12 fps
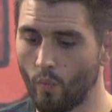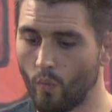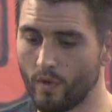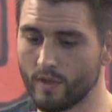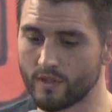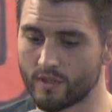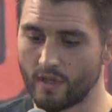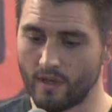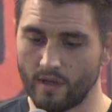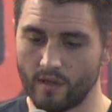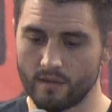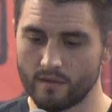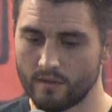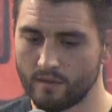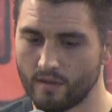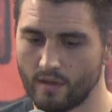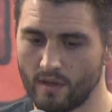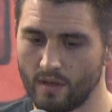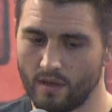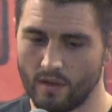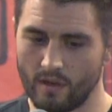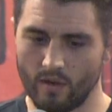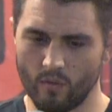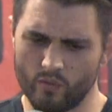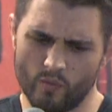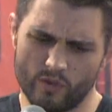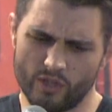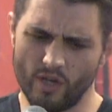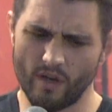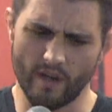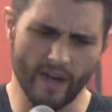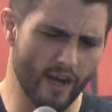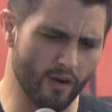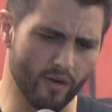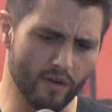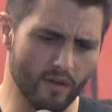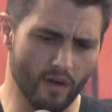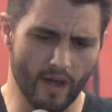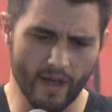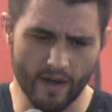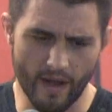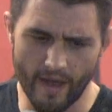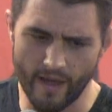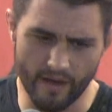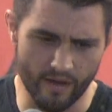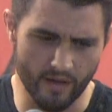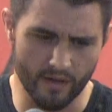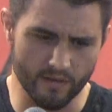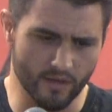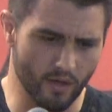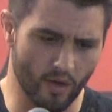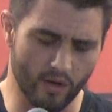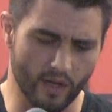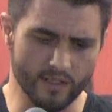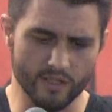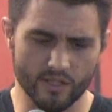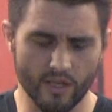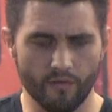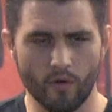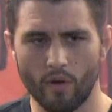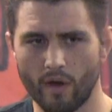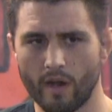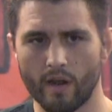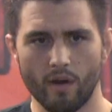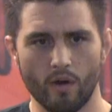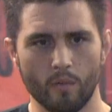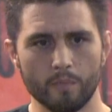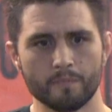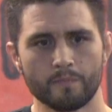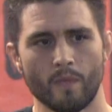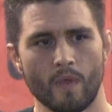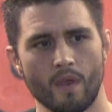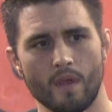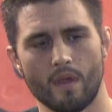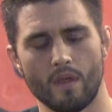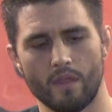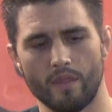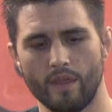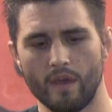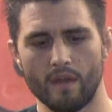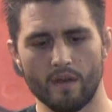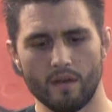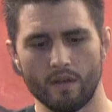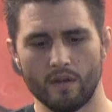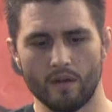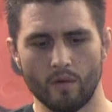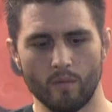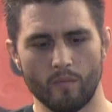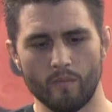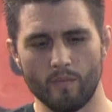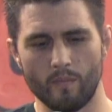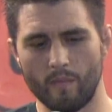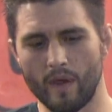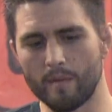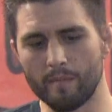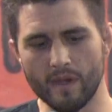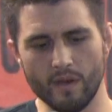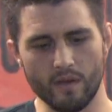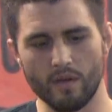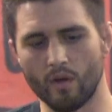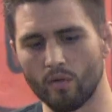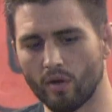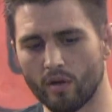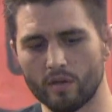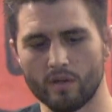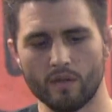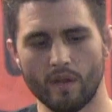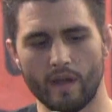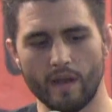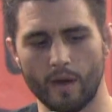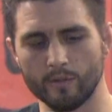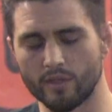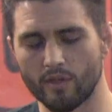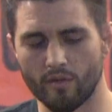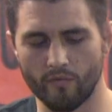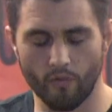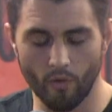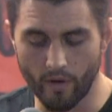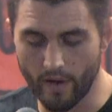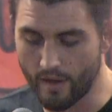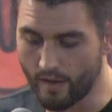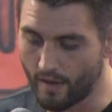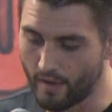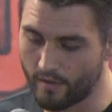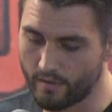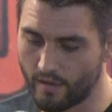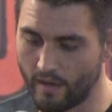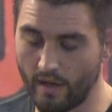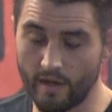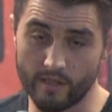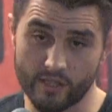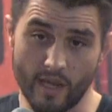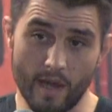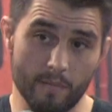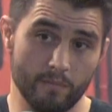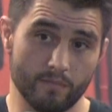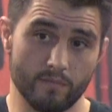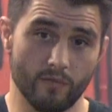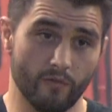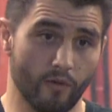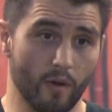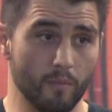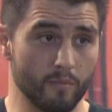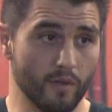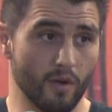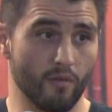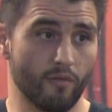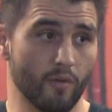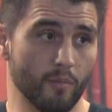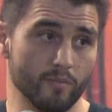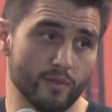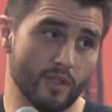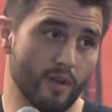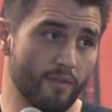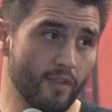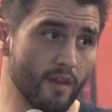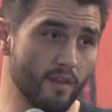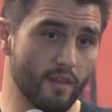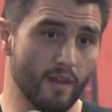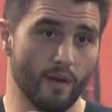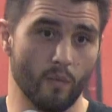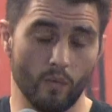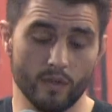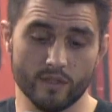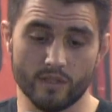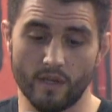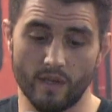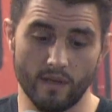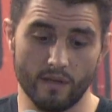was was young and angry. I had all kinds of stuff going on at home that made me look. I was looking for an escape from stuff that was